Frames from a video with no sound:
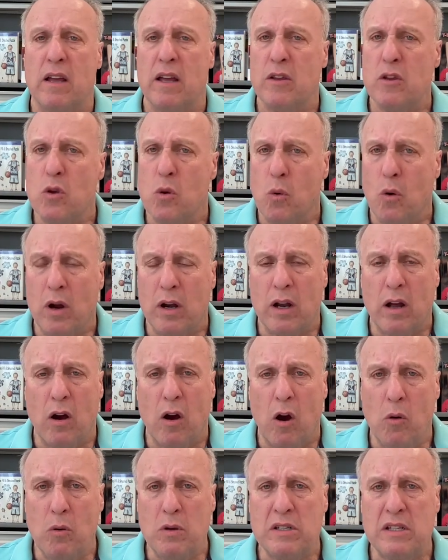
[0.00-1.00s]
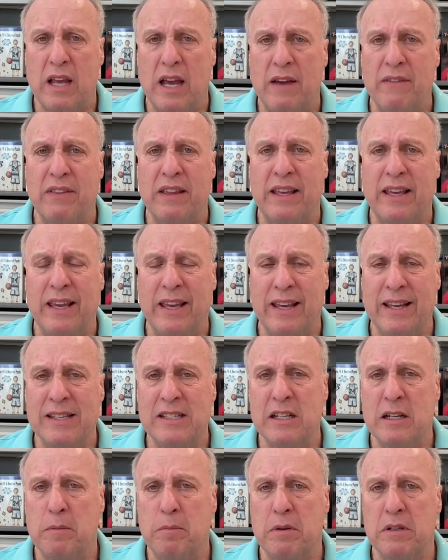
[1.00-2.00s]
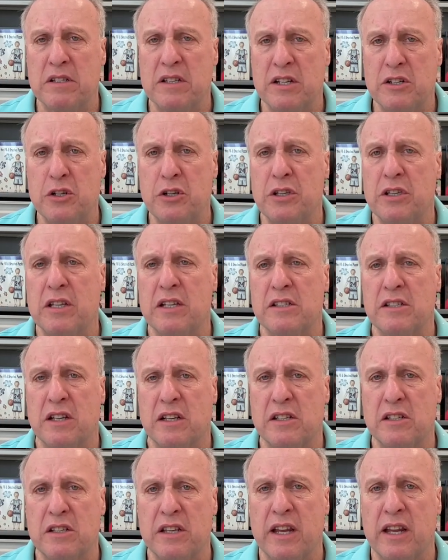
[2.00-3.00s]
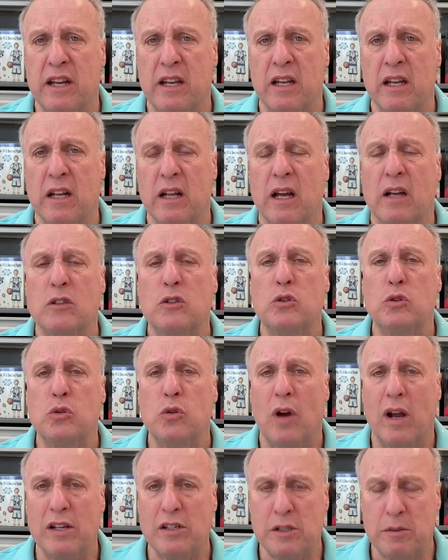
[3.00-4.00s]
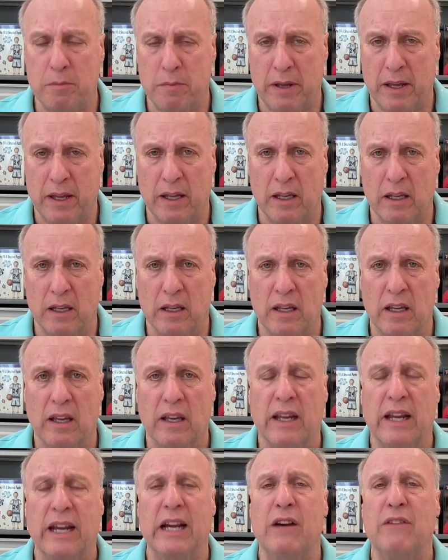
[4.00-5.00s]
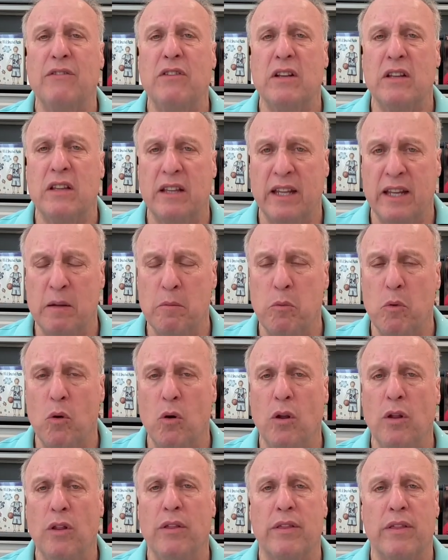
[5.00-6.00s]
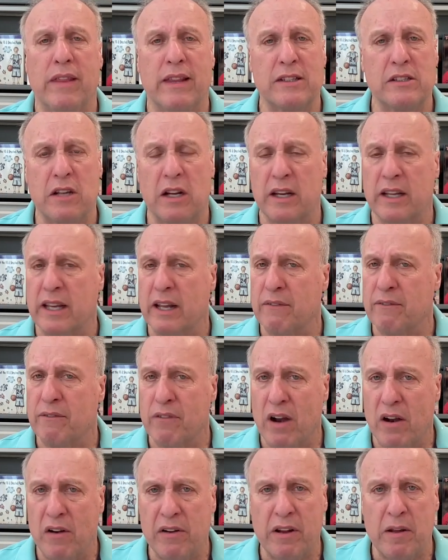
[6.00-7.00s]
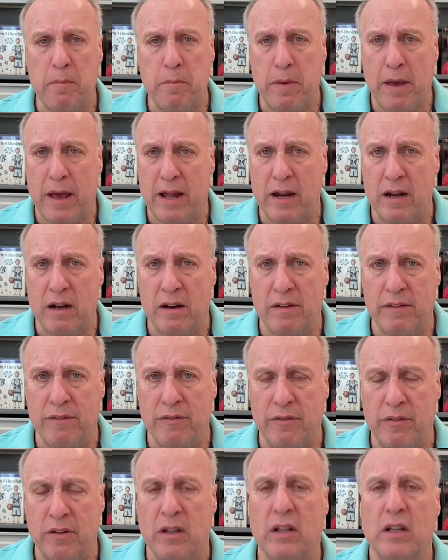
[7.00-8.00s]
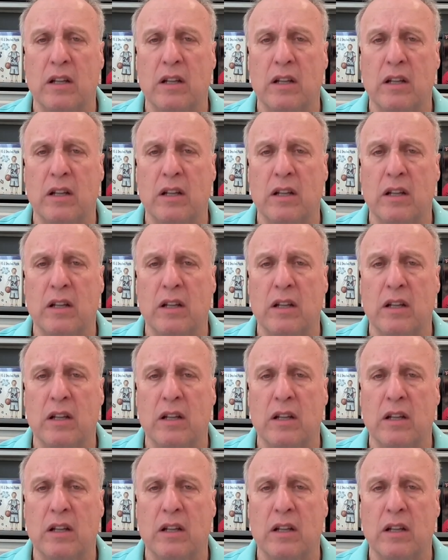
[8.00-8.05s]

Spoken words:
You want to always have the kids in a position to succeed. Trust me, after T-ball, it's going to get very competitive.